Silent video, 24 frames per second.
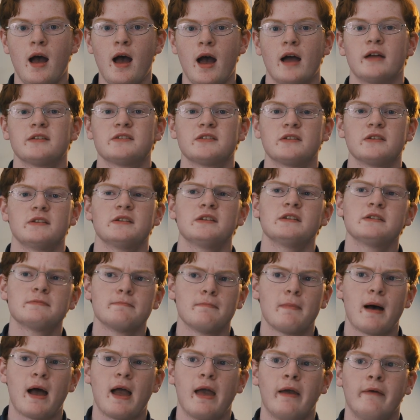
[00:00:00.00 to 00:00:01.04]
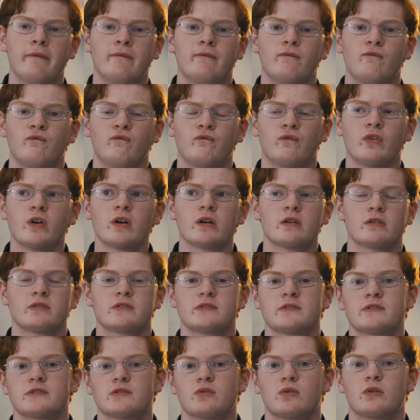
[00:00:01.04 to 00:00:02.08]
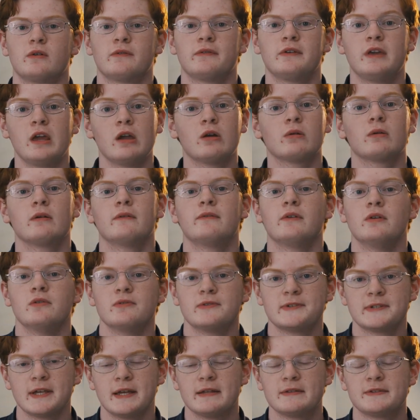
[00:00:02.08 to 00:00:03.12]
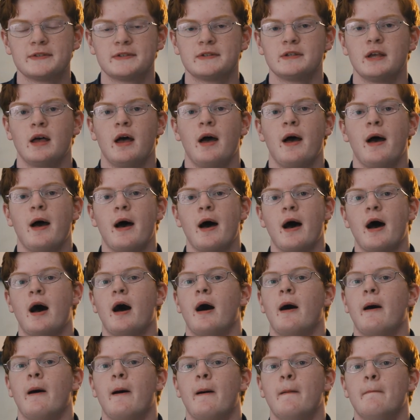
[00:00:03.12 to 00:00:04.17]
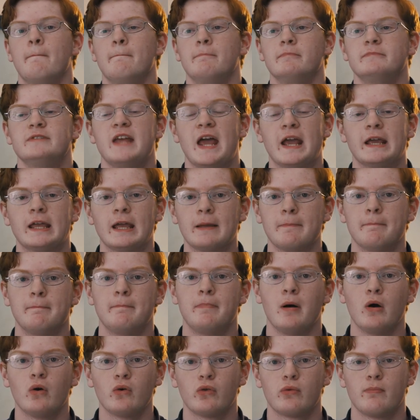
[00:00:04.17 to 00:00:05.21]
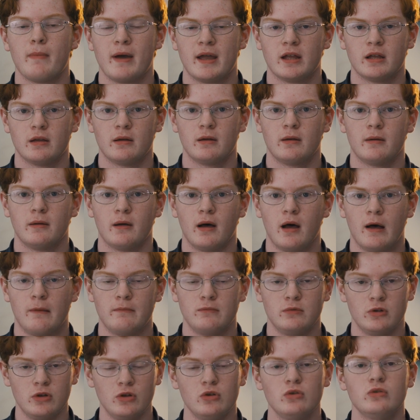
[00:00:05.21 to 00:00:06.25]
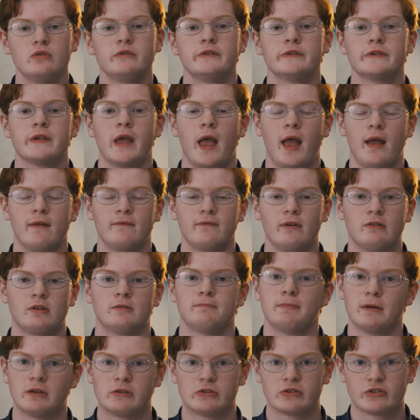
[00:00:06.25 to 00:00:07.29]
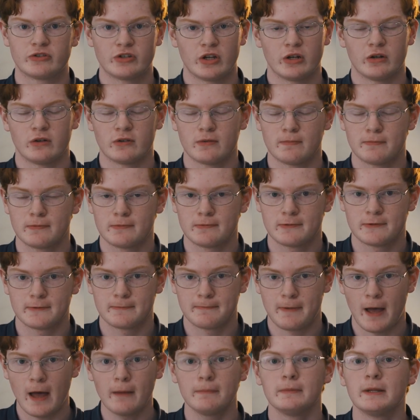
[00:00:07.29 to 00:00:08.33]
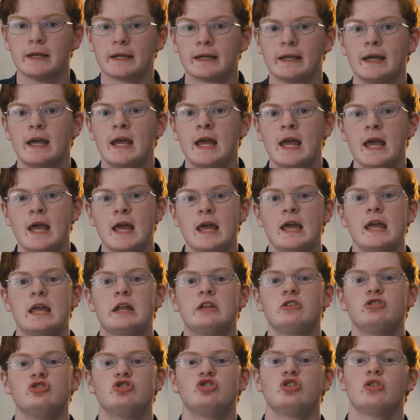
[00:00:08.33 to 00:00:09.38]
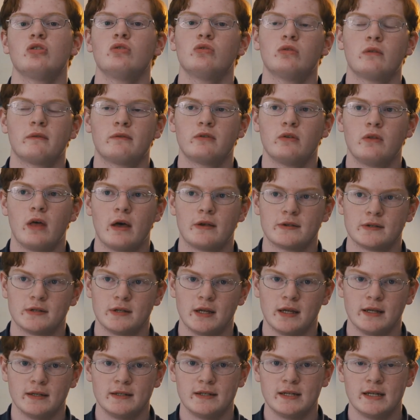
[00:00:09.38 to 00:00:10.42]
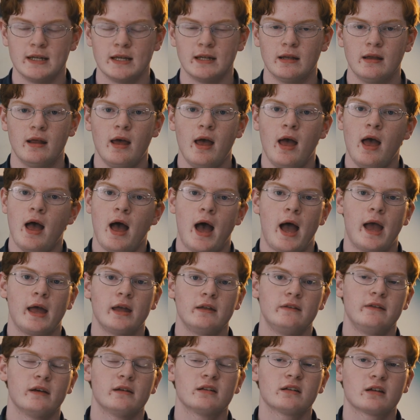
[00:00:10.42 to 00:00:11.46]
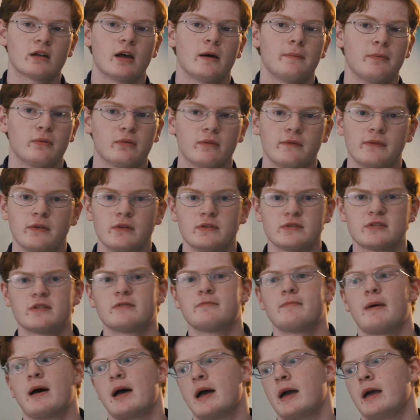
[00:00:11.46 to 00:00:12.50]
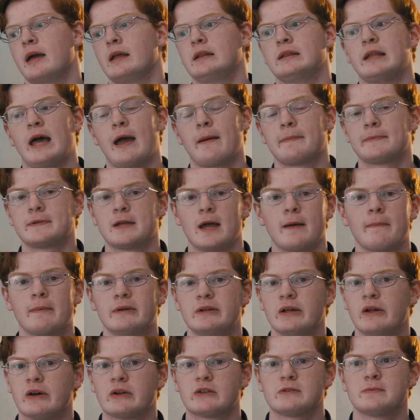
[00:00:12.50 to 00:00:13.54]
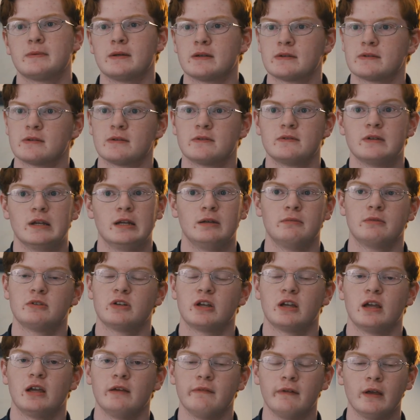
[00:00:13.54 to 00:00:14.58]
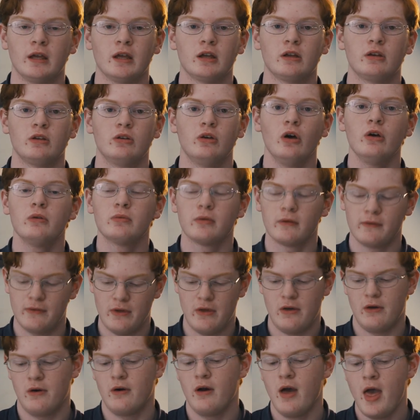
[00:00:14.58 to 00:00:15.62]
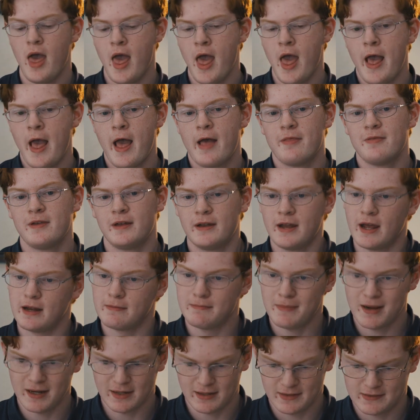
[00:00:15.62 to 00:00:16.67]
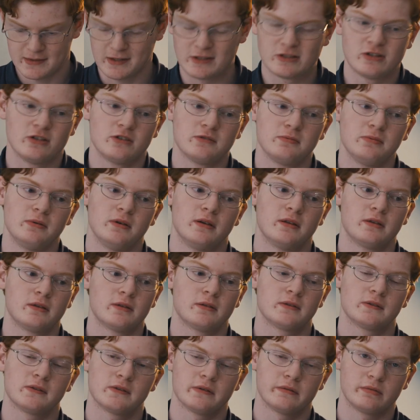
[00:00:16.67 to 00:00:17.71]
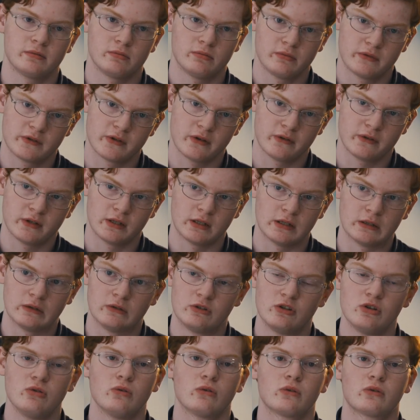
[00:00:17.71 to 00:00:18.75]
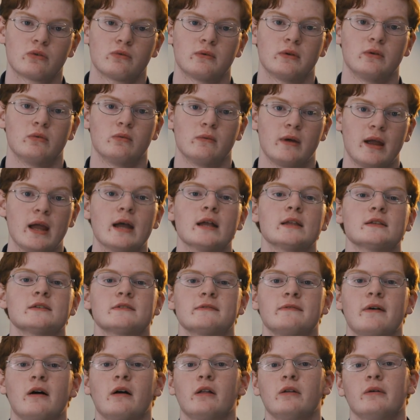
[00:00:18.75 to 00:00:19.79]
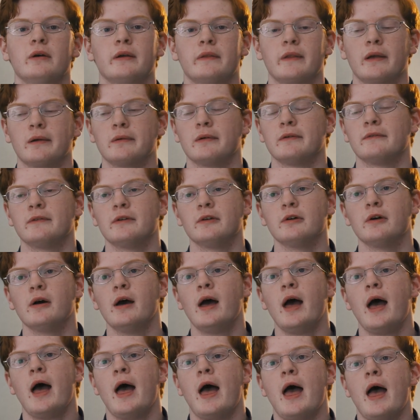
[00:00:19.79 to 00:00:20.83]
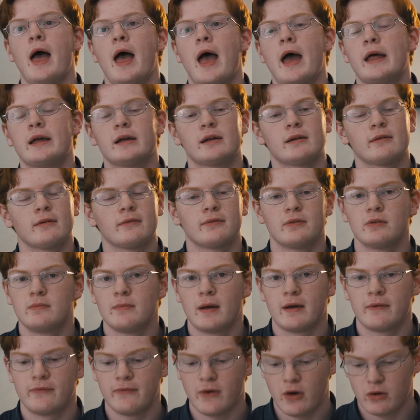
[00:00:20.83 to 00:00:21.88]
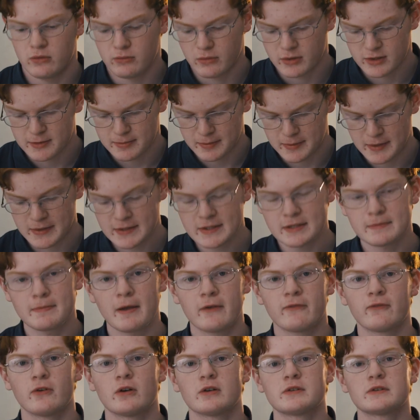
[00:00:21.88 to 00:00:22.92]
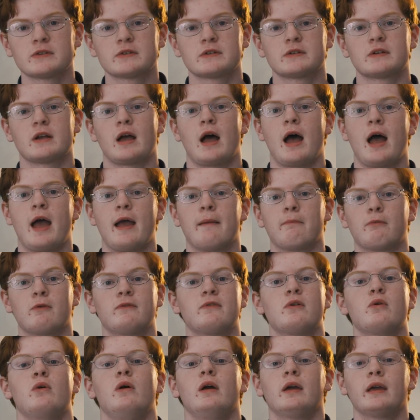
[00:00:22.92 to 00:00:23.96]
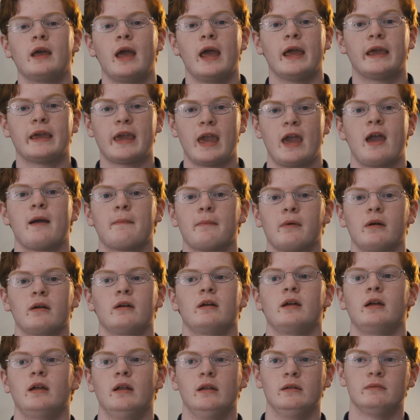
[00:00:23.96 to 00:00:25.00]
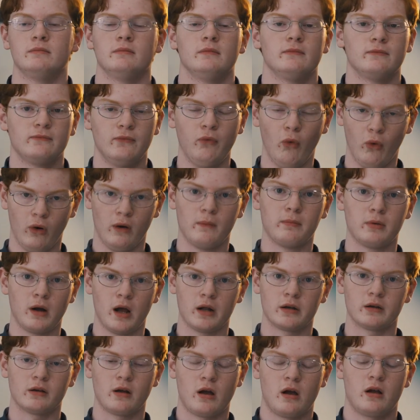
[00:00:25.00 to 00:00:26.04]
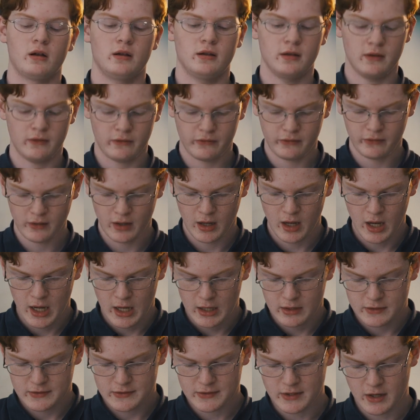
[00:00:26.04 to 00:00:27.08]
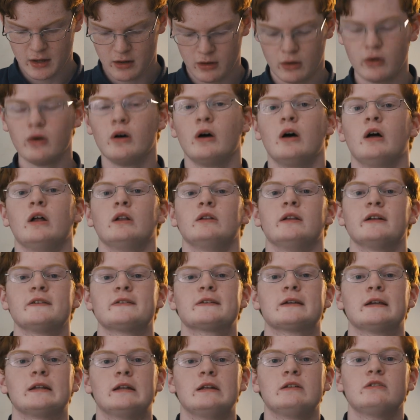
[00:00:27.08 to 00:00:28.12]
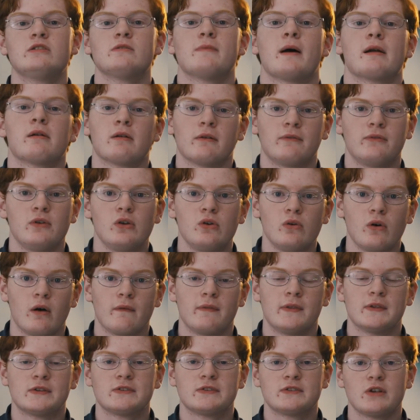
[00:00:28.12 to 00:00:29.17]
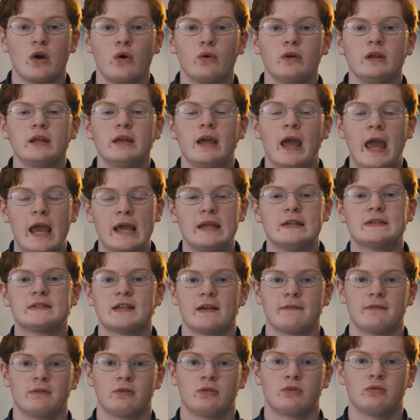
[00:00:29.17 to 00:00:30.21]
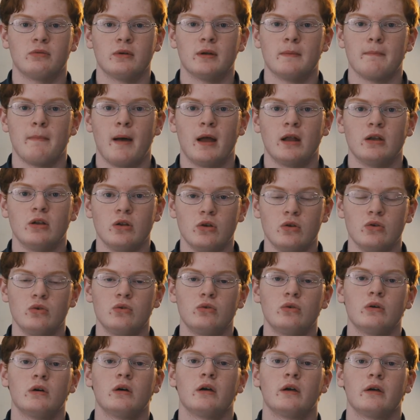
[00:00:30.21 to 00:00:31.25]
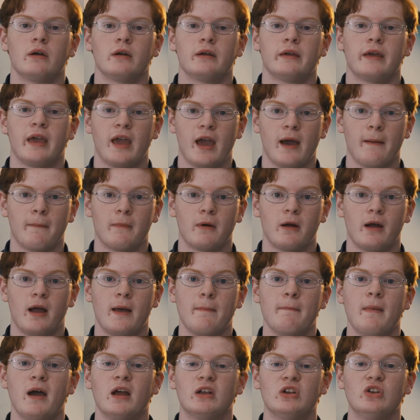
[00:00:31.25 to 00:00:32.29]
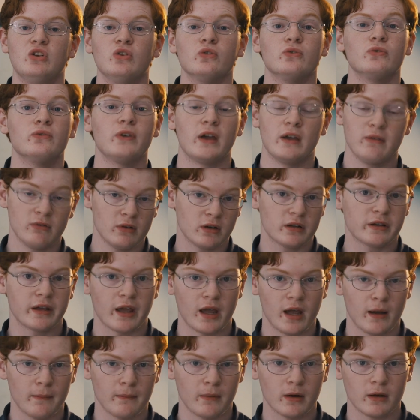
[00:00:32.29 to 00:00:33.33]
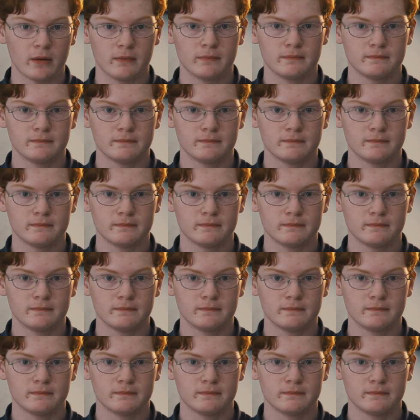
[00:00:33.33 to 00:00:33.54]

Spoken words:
Hi, so this is my first sort of gear review since taking both my news and Fountain Pictures channels public in June of 2018. I had done a couple reviews of my laptop, my Dell XPS 13, which I gave a good review, then had maintenance issues with resulting in 2 or 3 rants following that review. And I reviewed my phone once, but this is my first time reviewing a camera and for a broader audience. So let's get into my review of the Sony a7 III, my new camera and my new favorite camera.